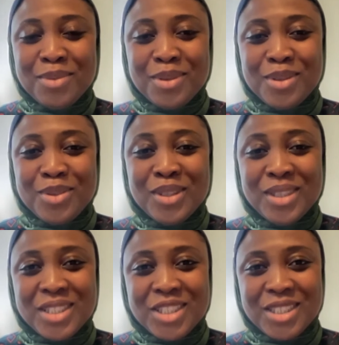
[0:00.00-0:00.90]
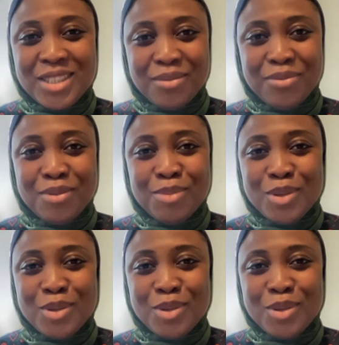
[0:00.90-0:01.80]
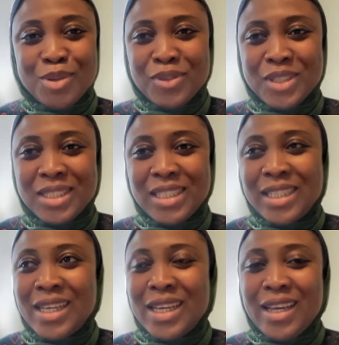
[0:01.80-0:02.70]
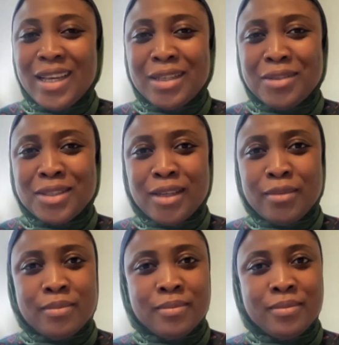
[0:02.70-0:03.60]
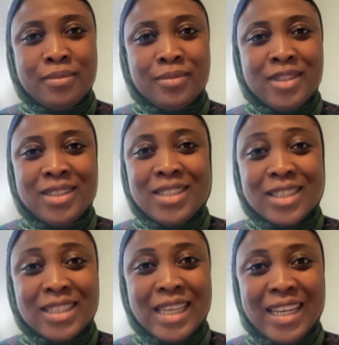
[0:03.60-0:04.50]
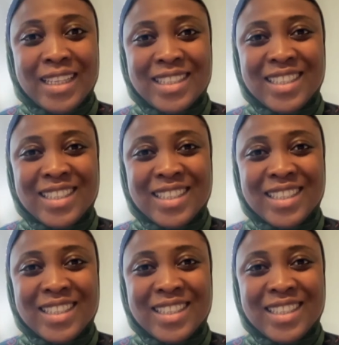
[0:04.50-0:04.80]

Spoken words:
Initiative from York University. And I was like, is this a sign?